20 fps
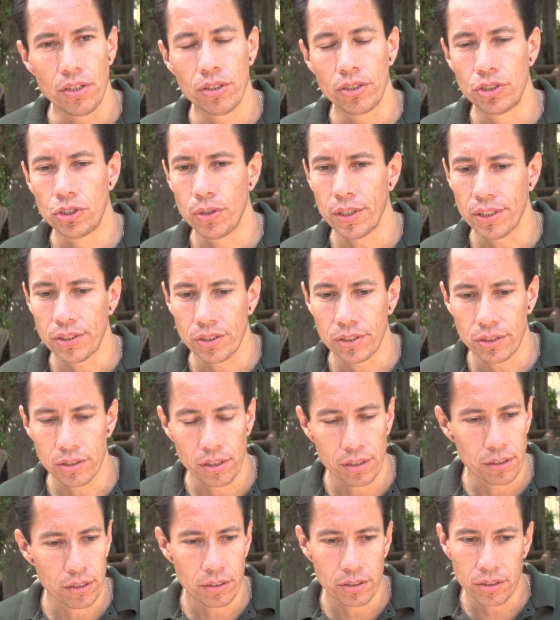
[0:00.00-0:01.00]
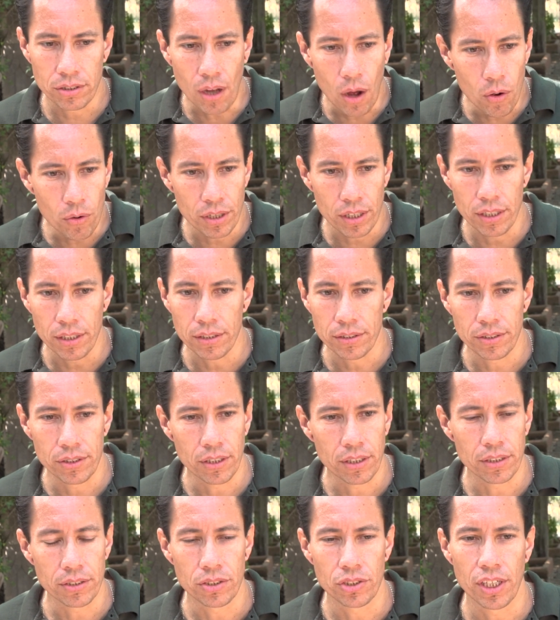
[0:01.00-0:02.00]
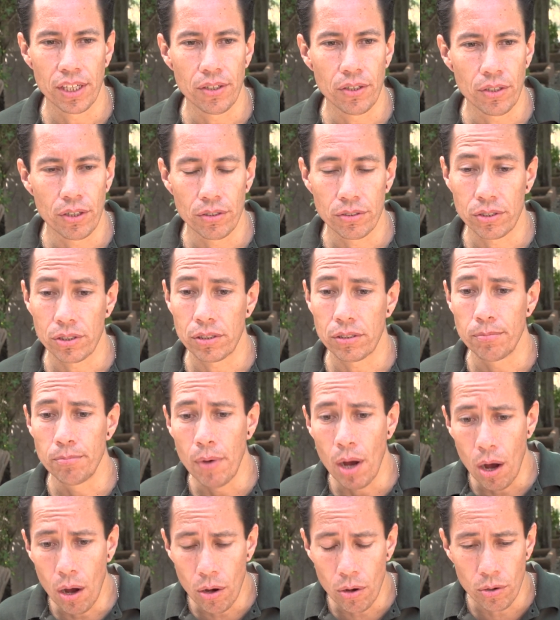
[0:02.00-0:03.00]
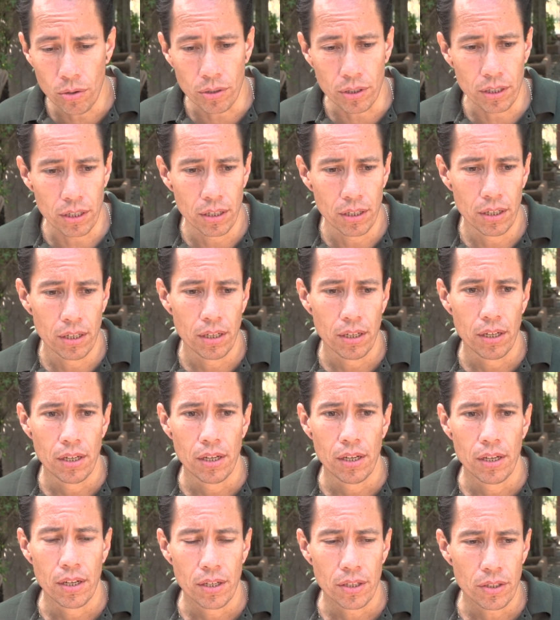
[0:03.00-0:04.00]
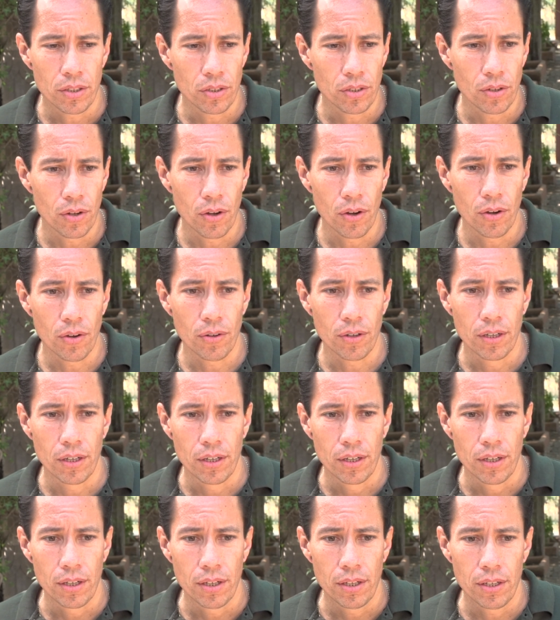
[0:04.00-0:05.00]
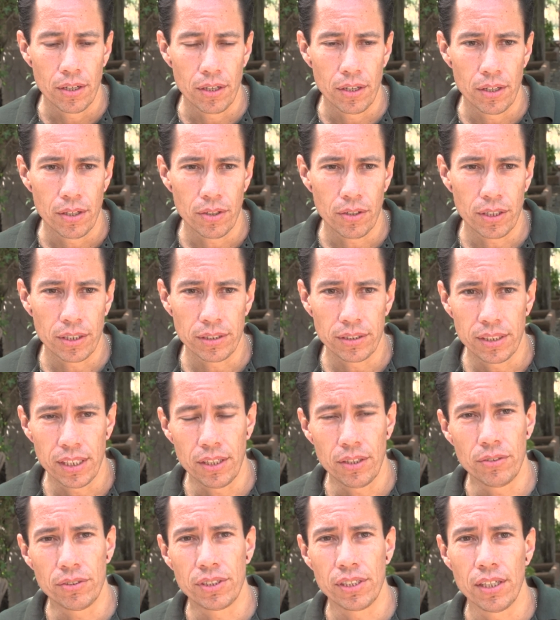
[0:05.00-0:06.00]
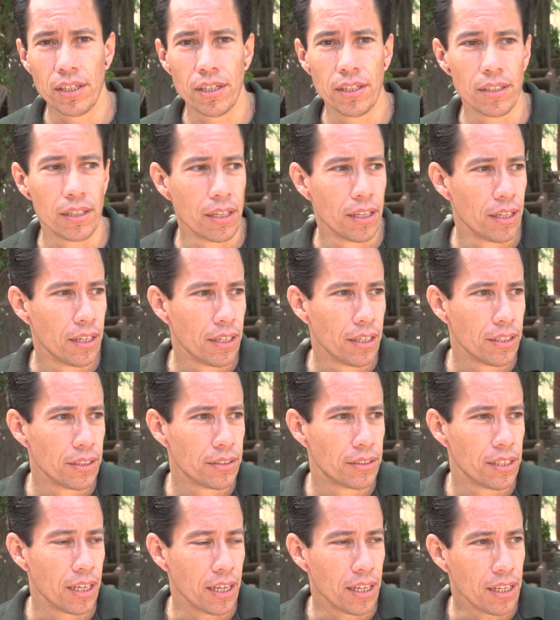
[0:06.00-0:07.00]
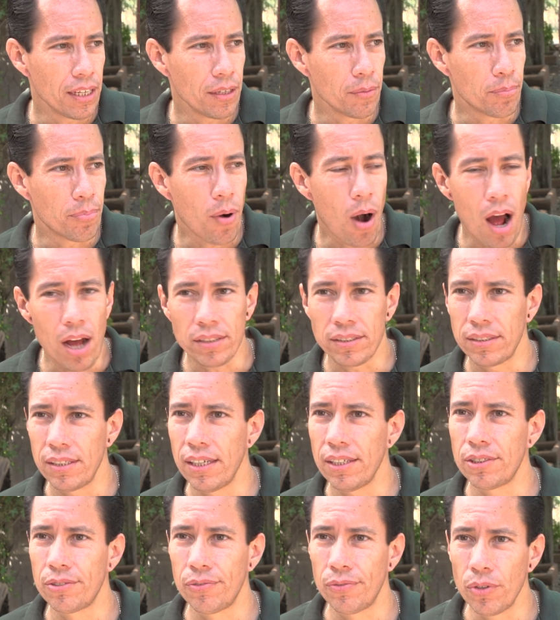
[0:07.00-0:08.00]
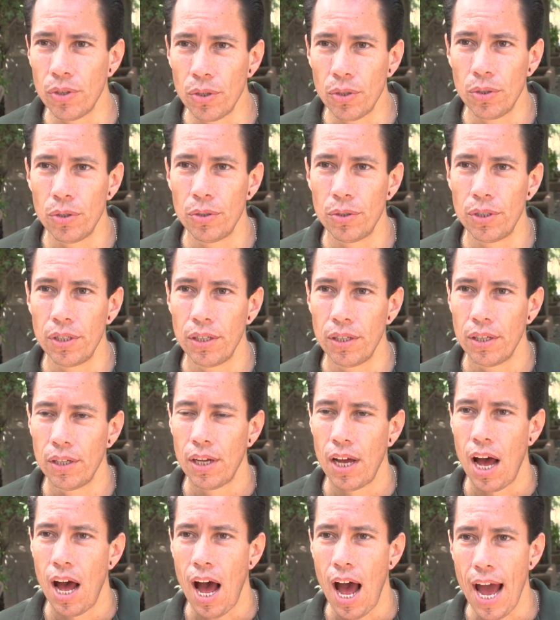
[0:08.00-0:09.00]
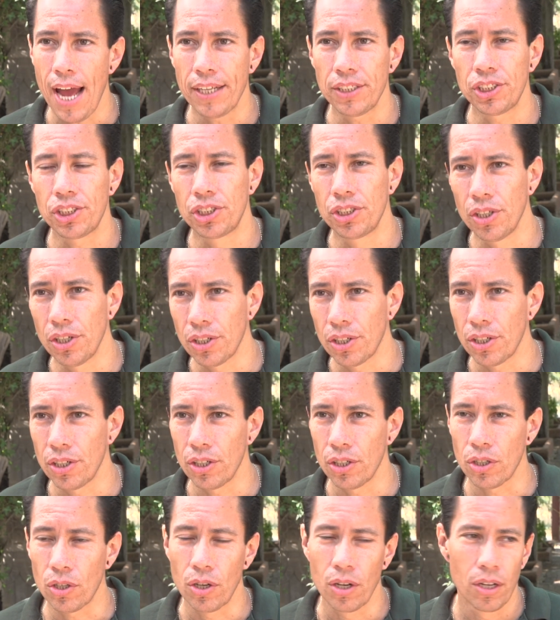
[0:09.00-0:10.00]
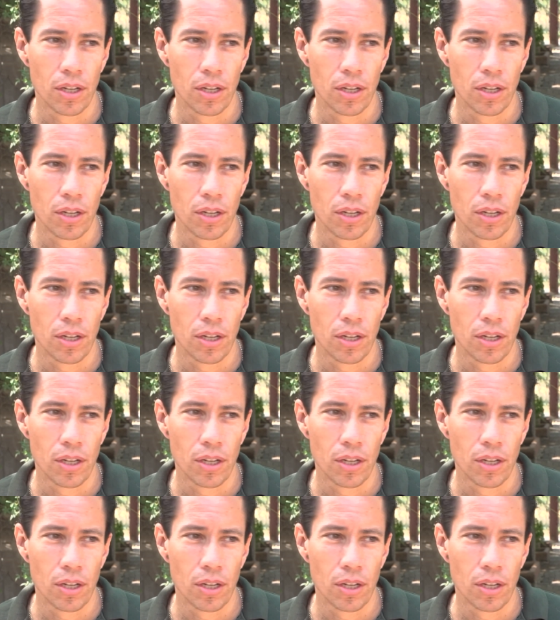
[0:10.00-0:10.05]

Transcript: to drink sodas, you continue to smoke, you know, you continue to eat processed food, high sugar,